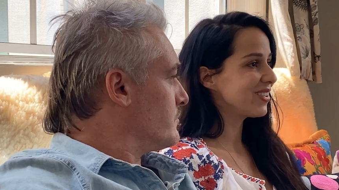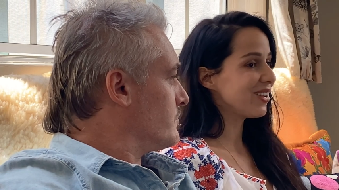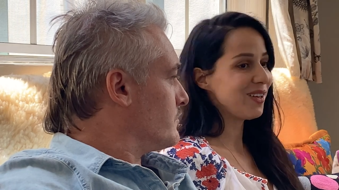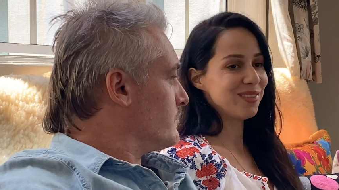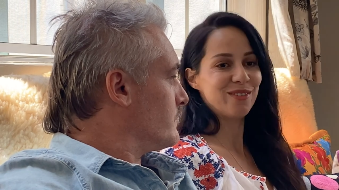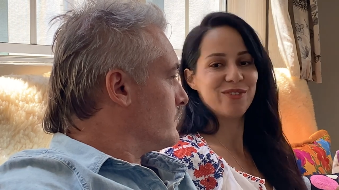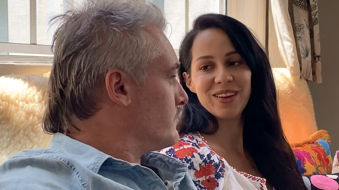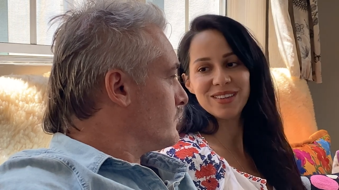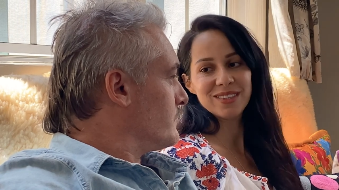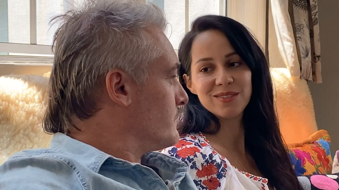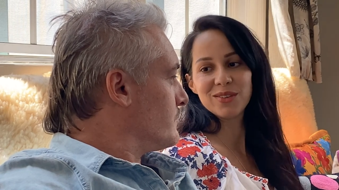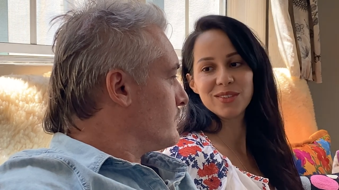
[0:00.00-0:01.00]
Speaker 1: All the
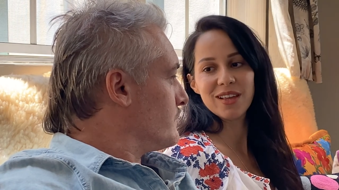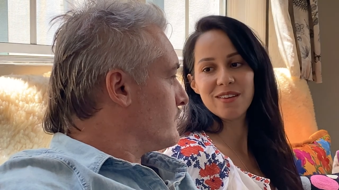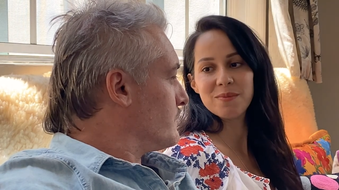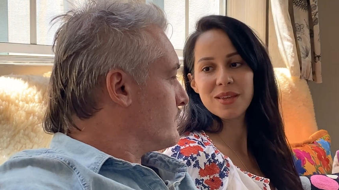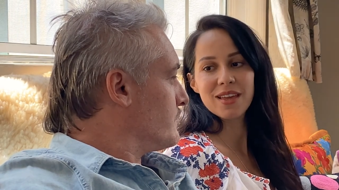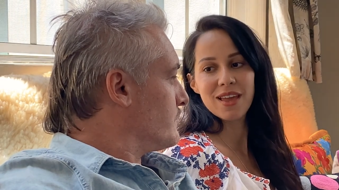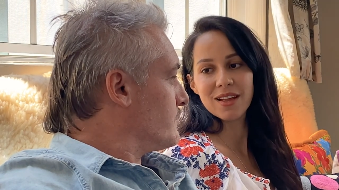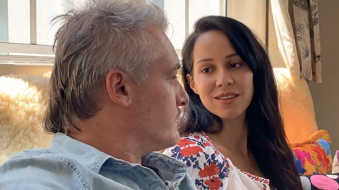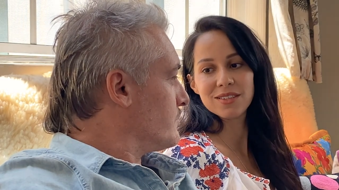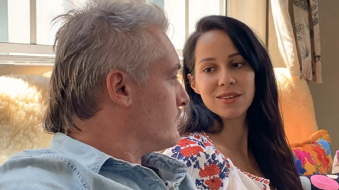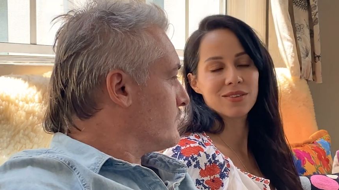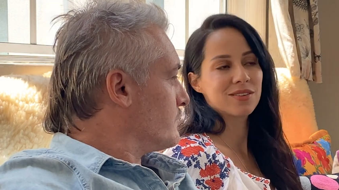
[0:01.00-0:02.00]
festivals have been
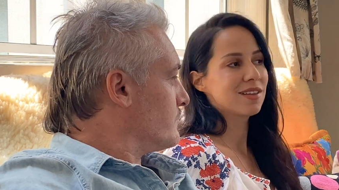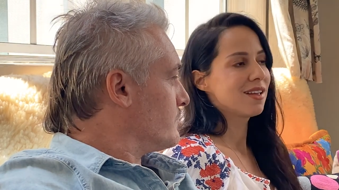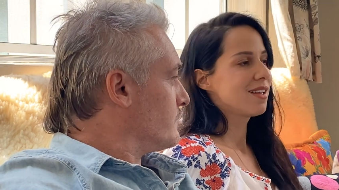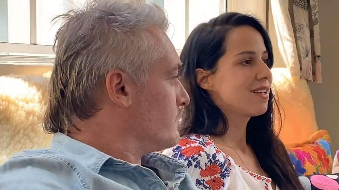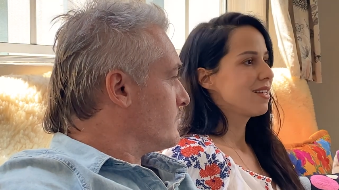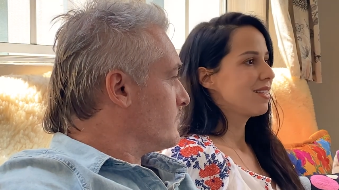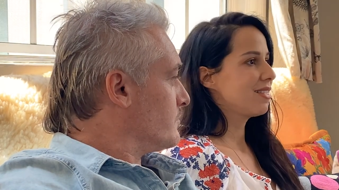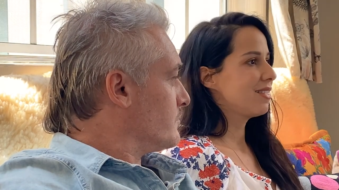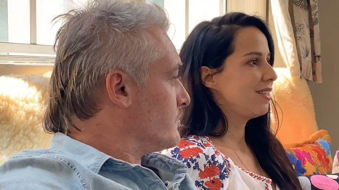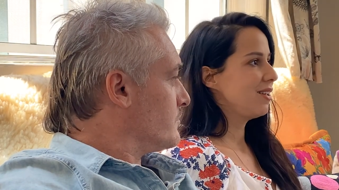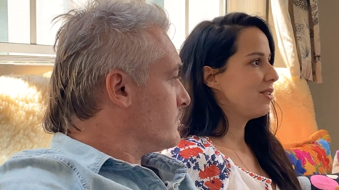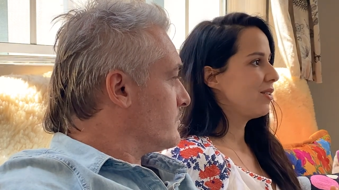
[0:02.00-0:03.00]
canceled.
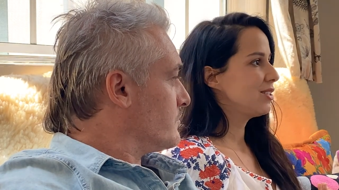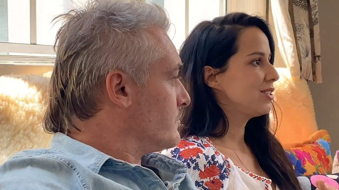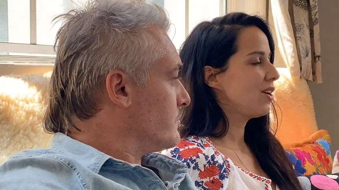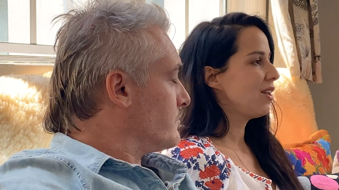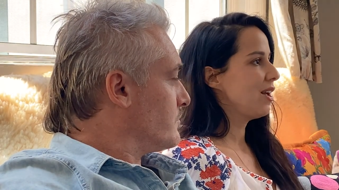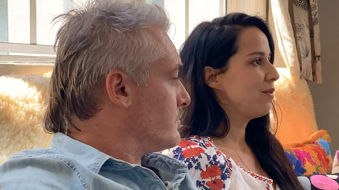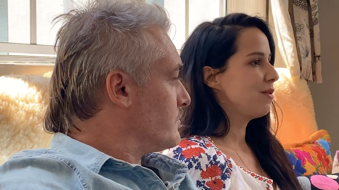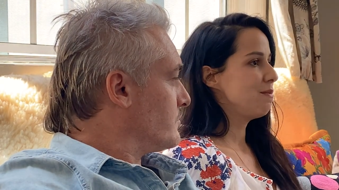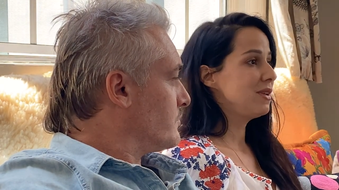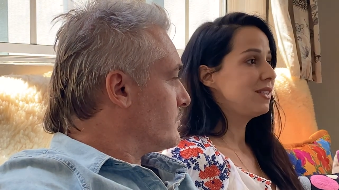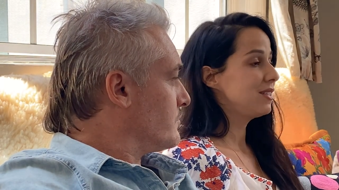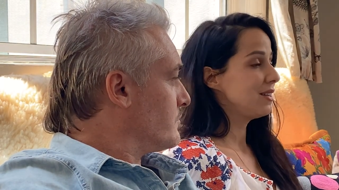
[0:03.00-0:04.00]
You know, it's not like
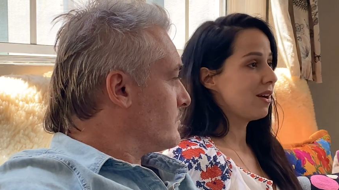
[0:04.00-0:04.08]
we're missing